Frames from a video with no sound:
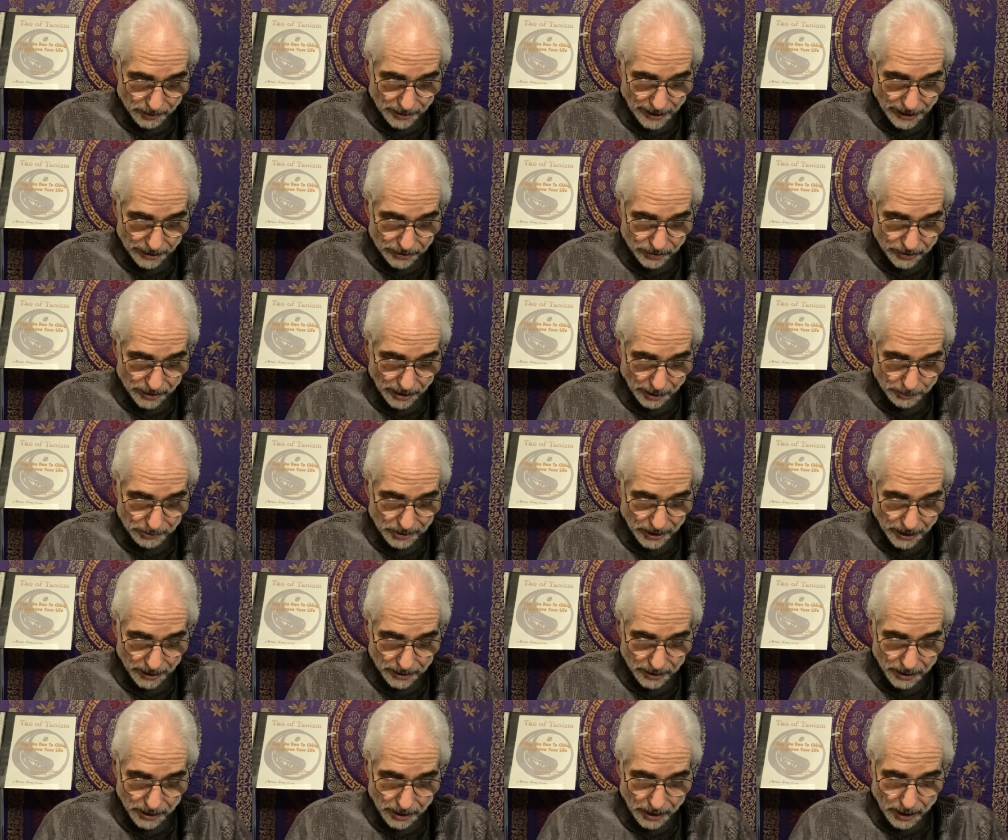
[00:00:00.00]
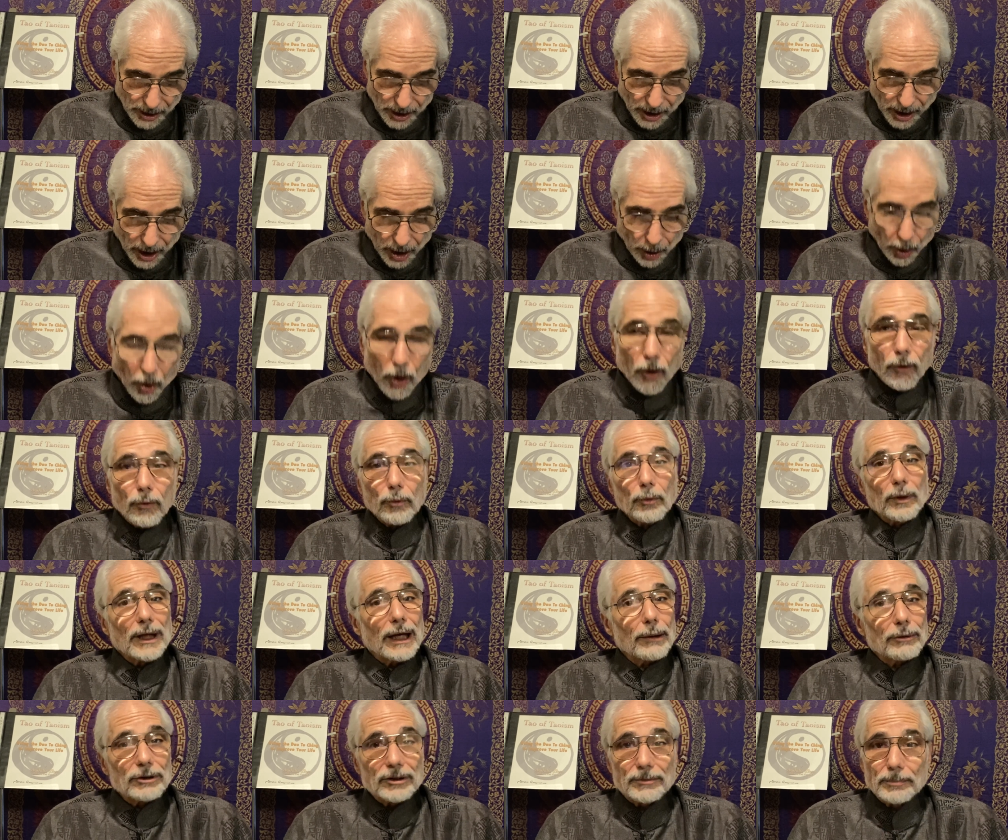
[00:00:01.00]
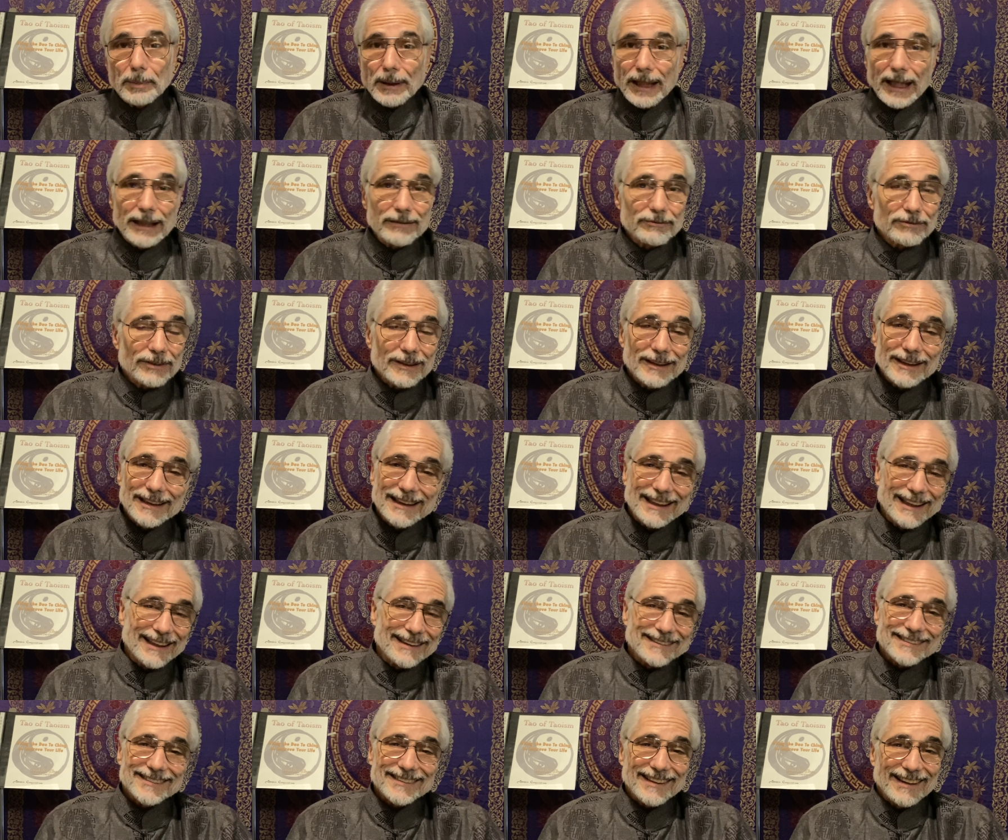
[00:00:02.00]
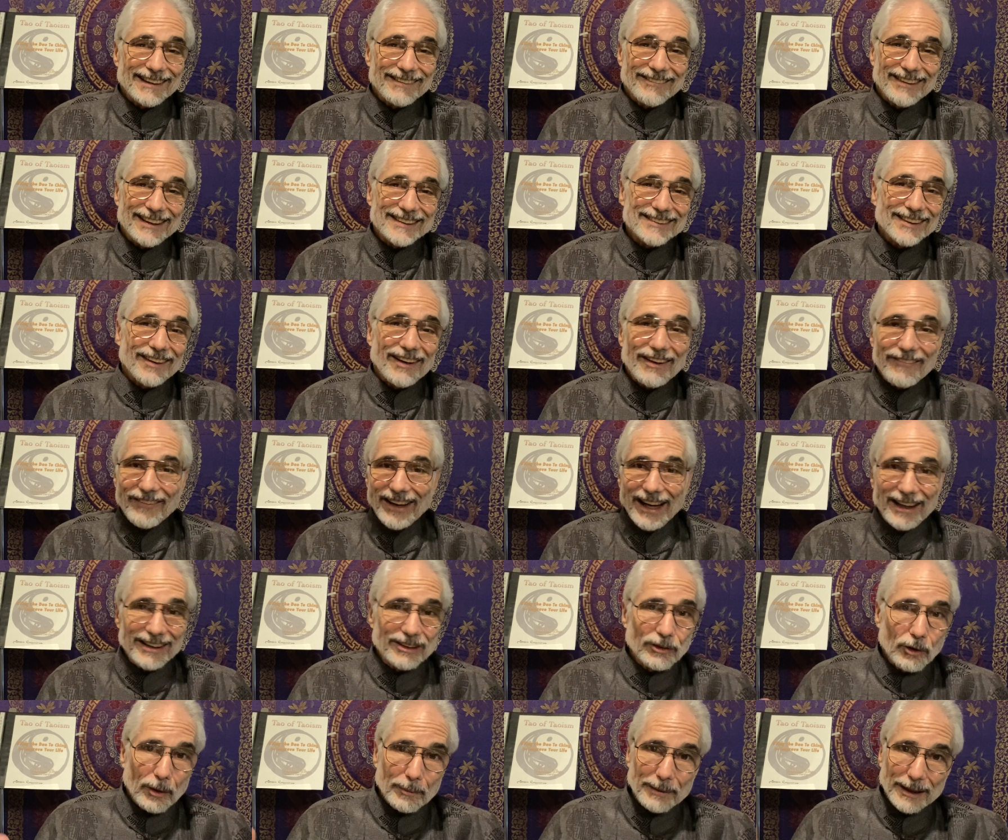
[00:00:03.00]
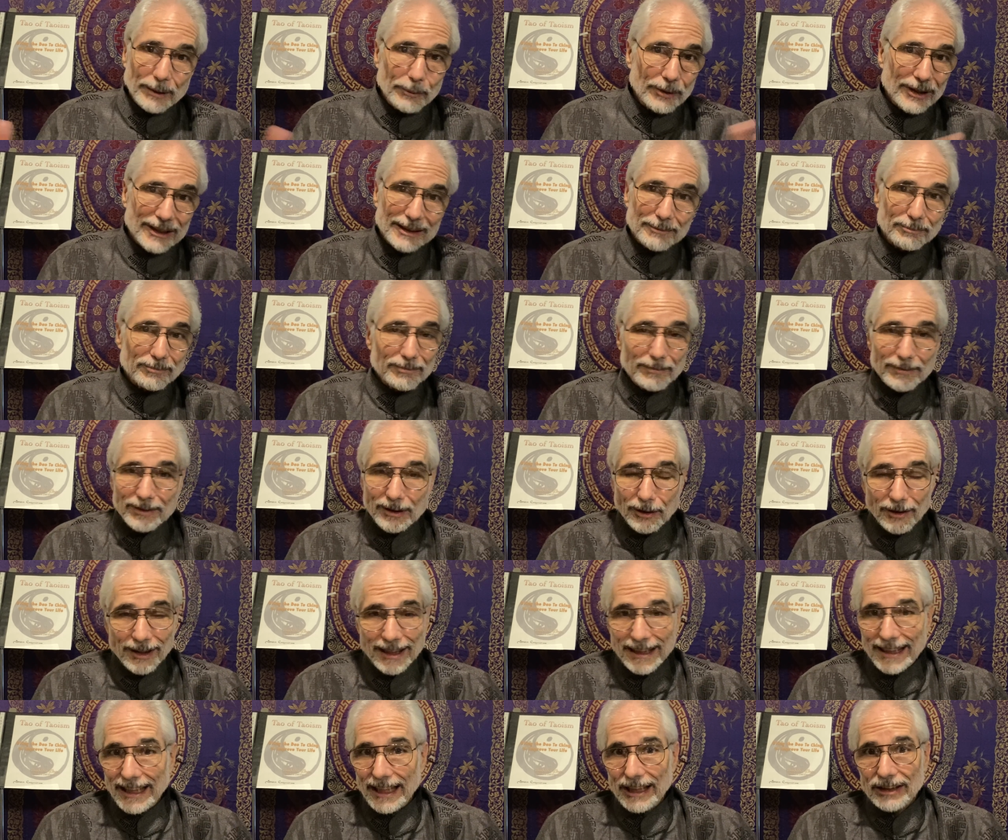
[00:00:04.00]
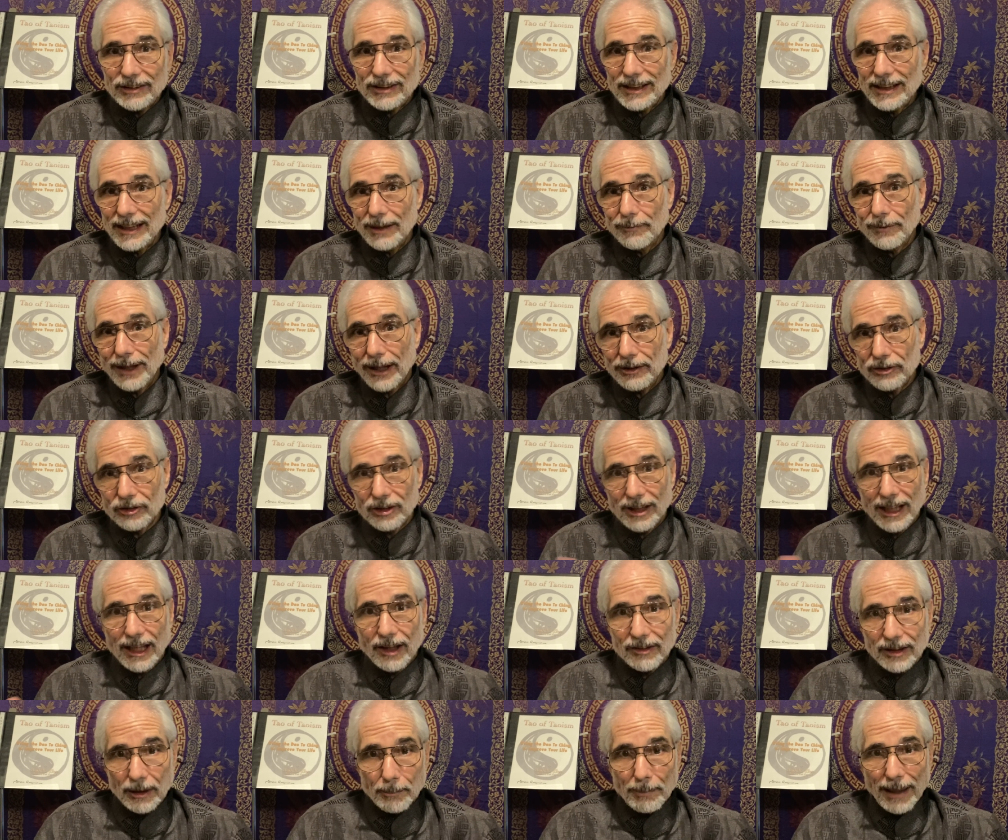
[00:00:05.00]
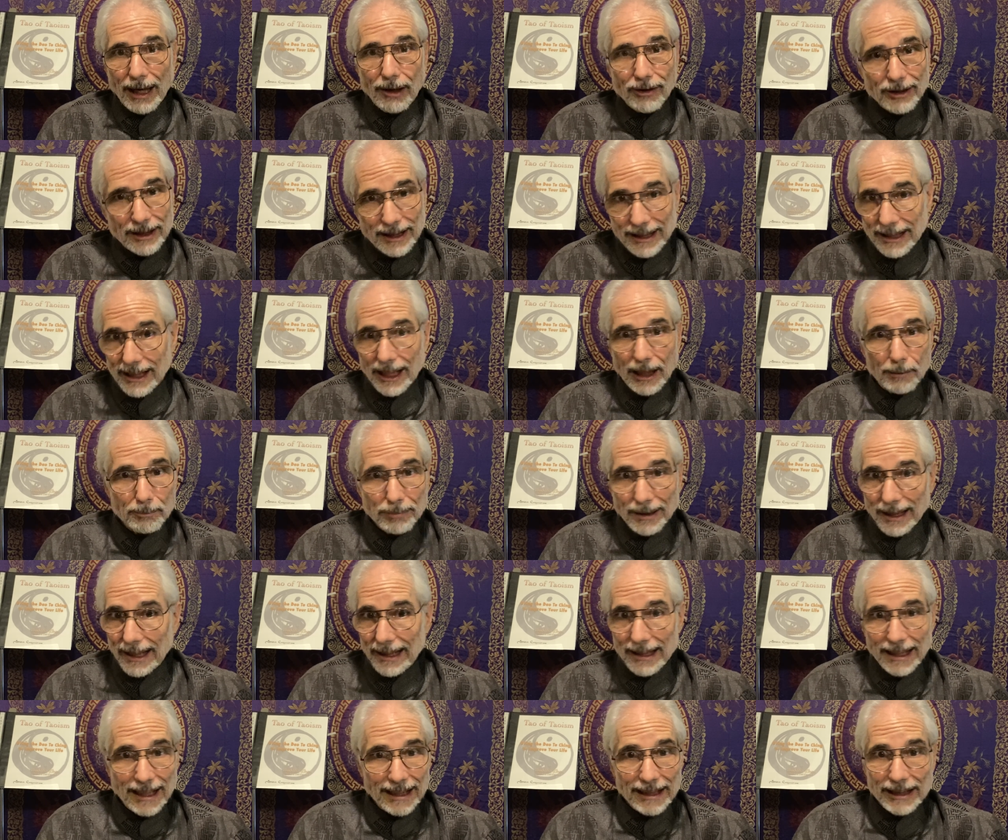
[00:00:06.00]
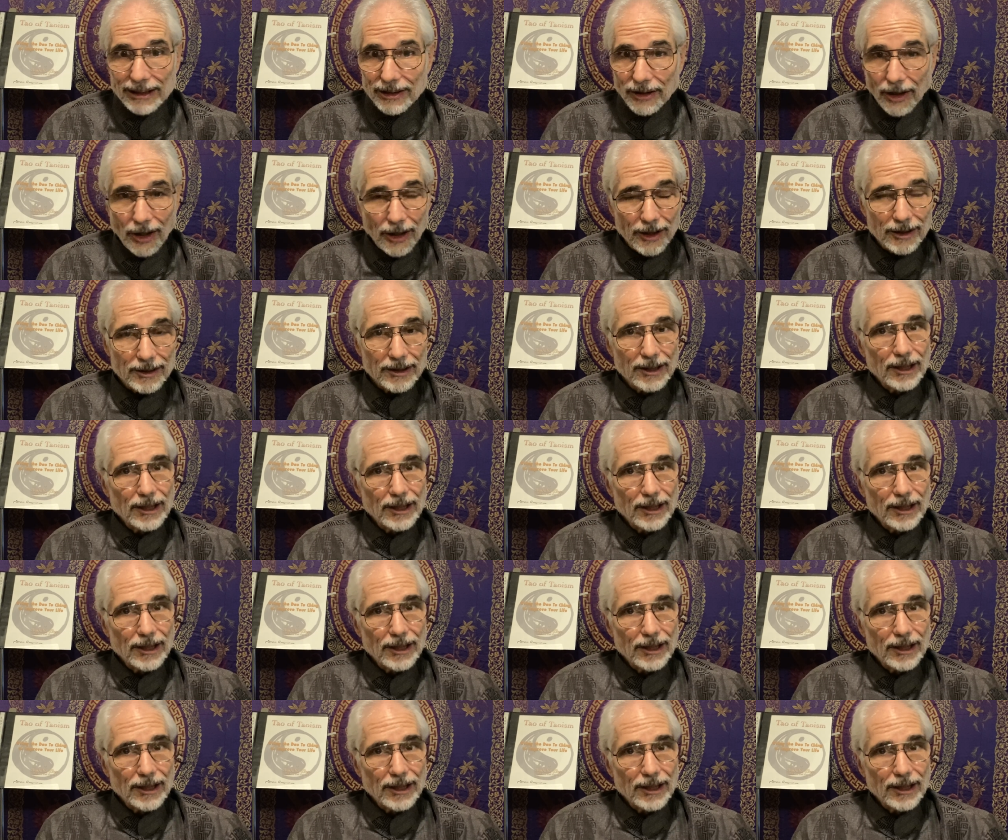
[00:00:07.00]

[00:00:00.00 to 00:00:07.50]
subject? Oh, when I was playing for the geese, anyway. So anyway, I'd do all my work and do the geese, and then I'd sit out in the balcony and I'd play that guitar.